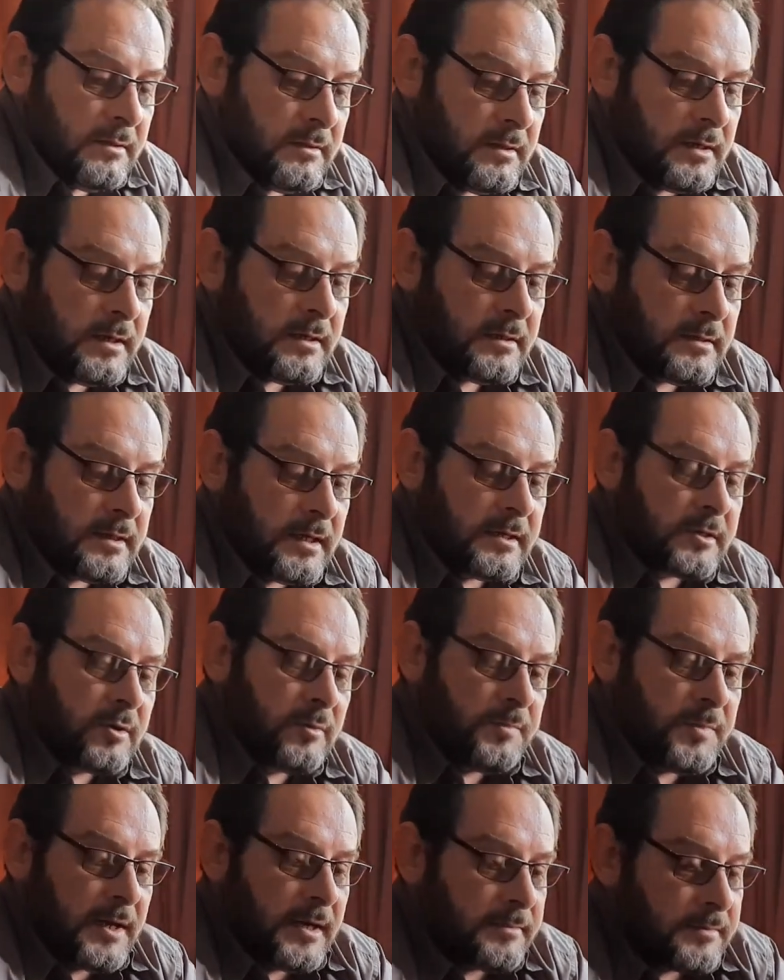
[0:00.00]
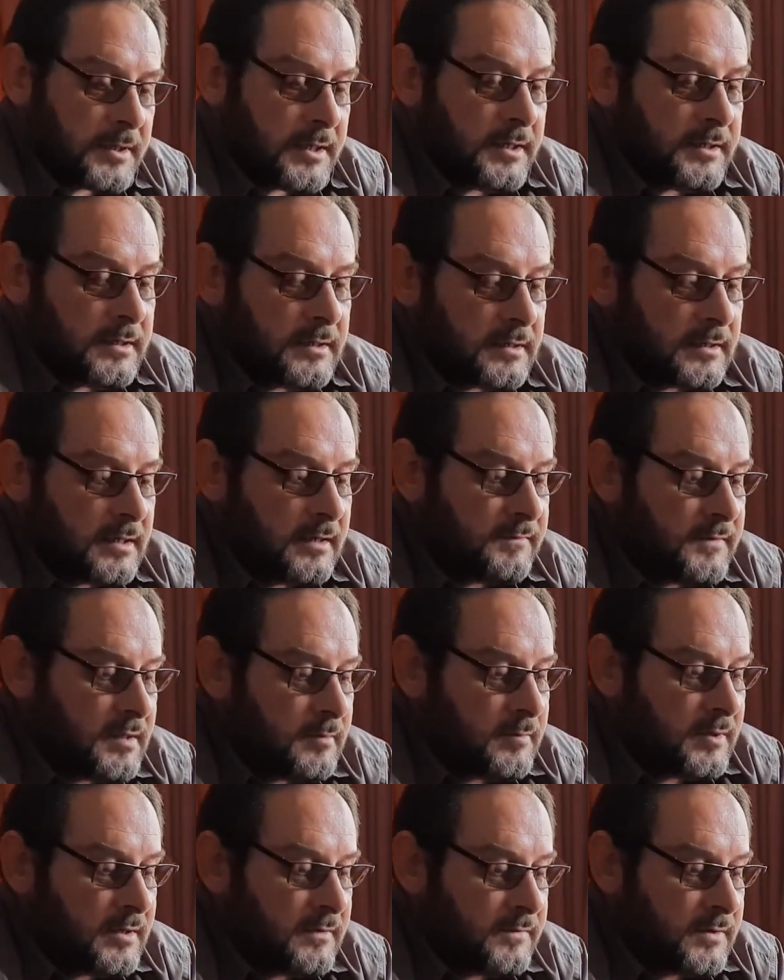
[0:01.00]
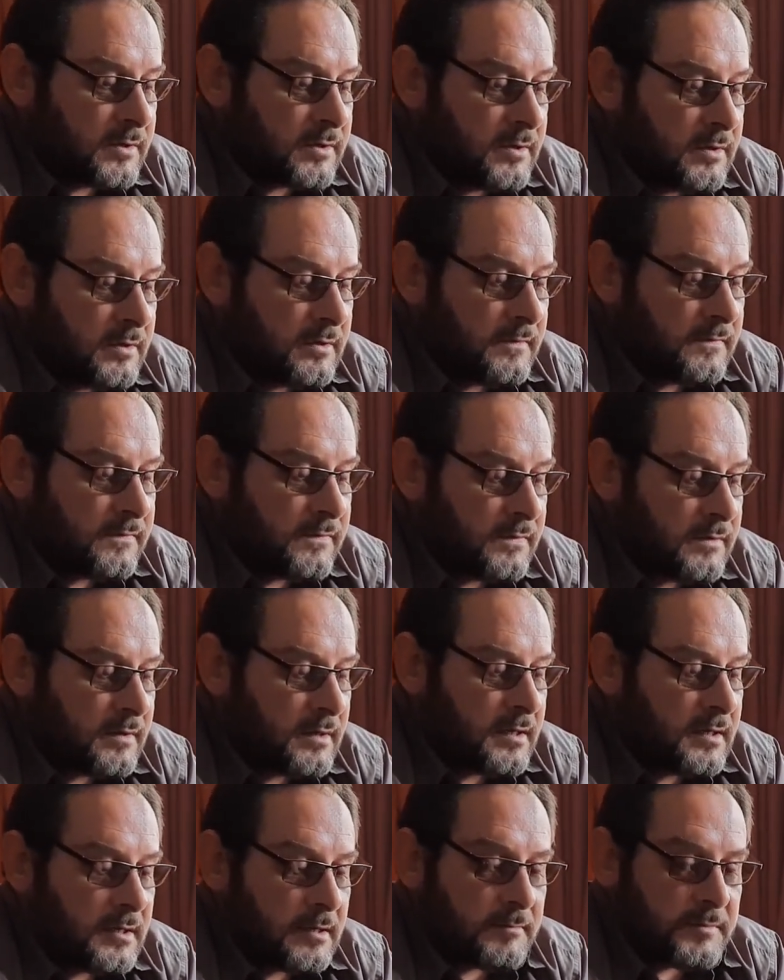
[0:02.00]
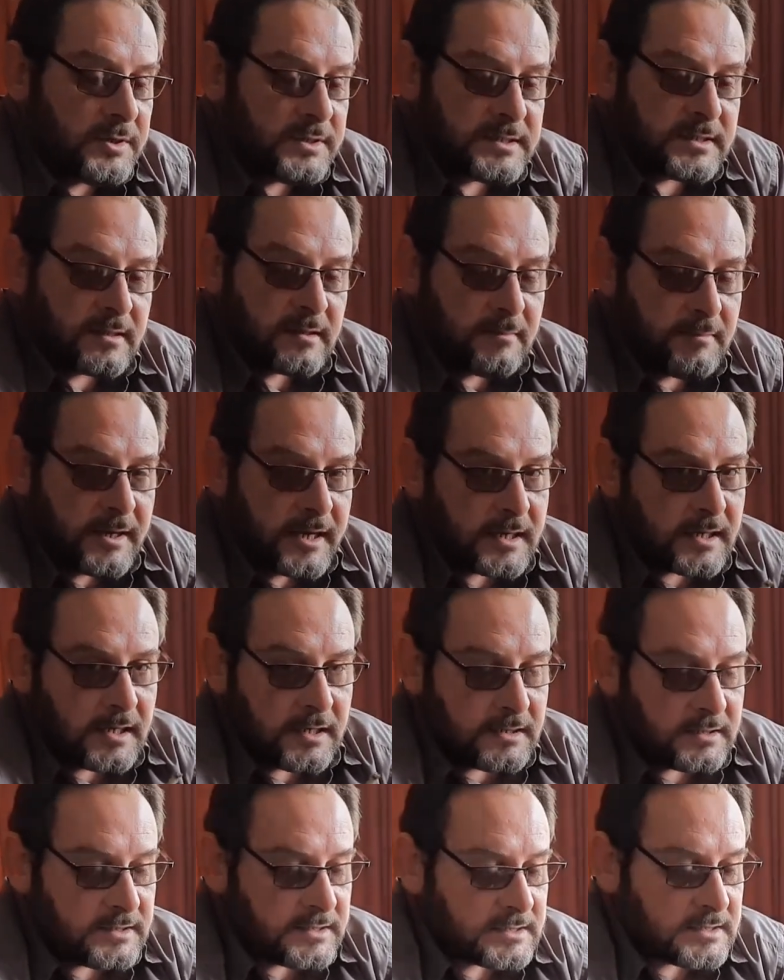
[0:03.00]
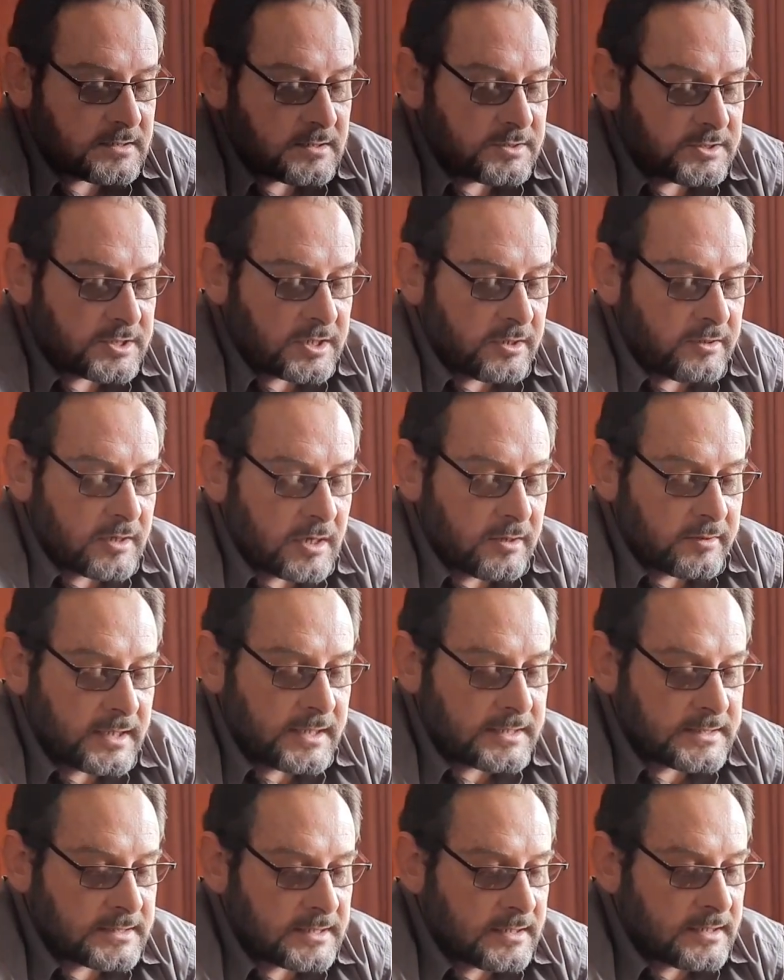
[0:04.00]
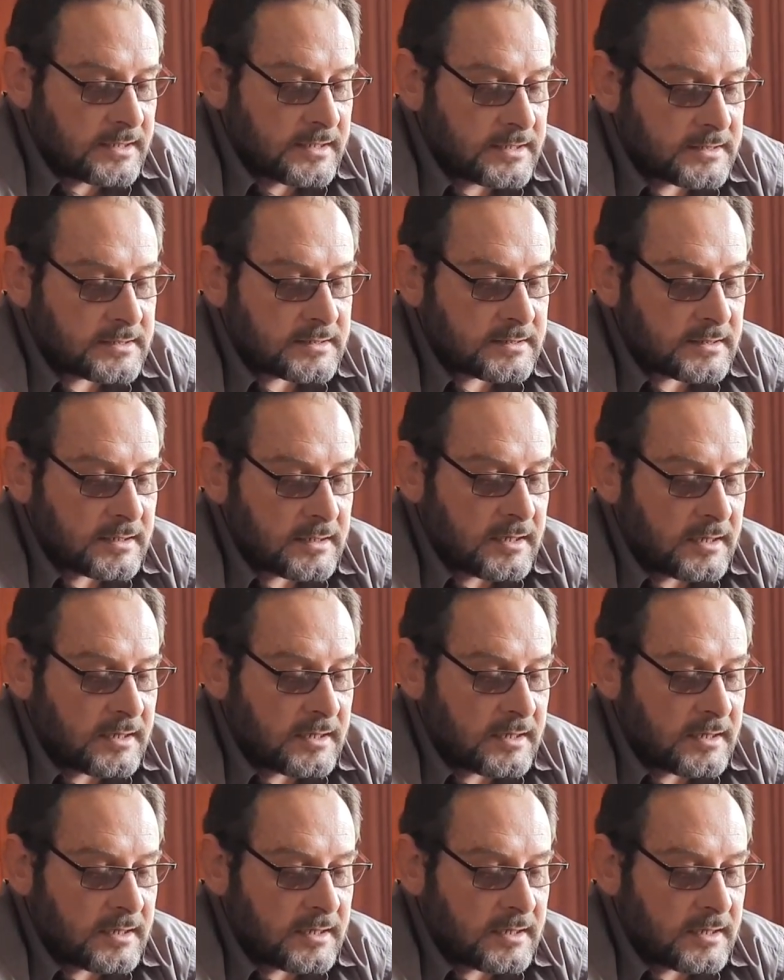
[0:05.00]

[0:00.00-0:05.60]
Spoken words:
Then take your pipe cleaner, give it a bit of a curve, and I'm using the back end just to show how easy it is.